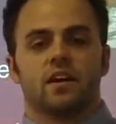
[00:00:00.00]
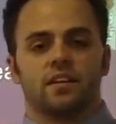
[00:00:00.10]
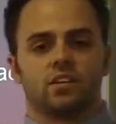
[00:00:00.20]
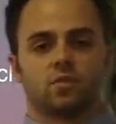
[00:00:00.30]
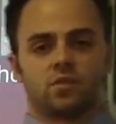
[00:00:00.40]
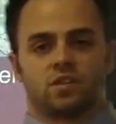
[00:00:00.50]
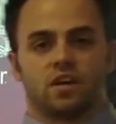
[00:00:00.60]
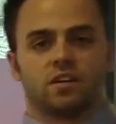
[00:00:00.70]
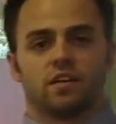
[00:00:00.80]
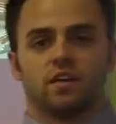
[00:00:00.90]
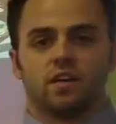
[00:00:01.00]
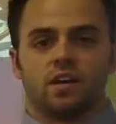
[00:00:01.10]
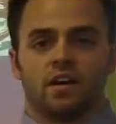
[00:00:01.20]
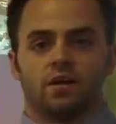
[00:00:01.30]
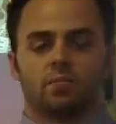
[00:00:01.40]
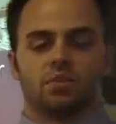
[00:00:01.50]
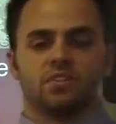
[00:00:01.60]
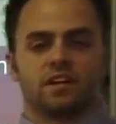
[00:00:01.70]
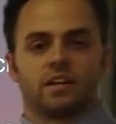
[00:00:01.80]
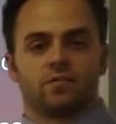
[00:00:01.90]
and this was done
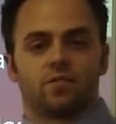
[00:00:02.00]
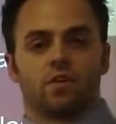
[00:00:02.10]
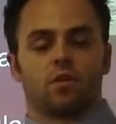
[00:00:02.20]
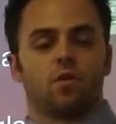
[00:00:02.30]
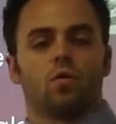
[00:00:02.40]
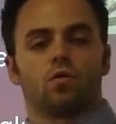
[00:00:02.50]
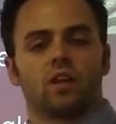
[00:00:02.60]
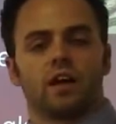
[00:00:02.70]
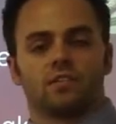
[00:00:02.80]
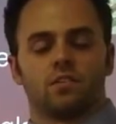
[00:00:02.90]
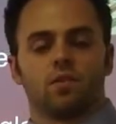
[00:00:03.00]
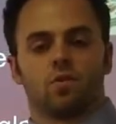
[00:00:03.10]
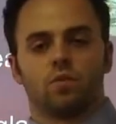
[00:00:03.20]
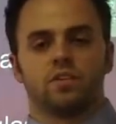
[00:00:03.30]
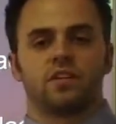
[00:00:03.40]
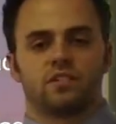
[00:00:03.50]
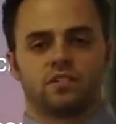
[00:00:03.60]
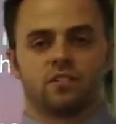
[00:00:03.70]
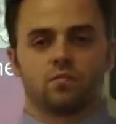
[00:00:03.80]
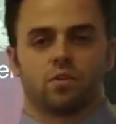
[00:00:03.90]
presenting in front of the whole class along with the
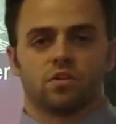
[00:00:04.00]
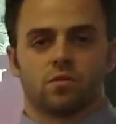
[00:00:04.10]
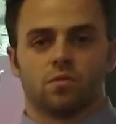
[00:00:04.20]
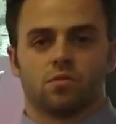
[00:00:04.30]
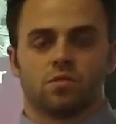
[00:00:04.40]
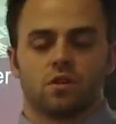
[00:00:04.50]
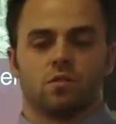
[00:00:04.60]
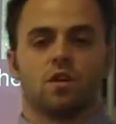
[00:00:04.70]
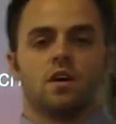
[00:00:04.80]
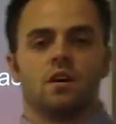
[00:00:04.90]
assistant principal, so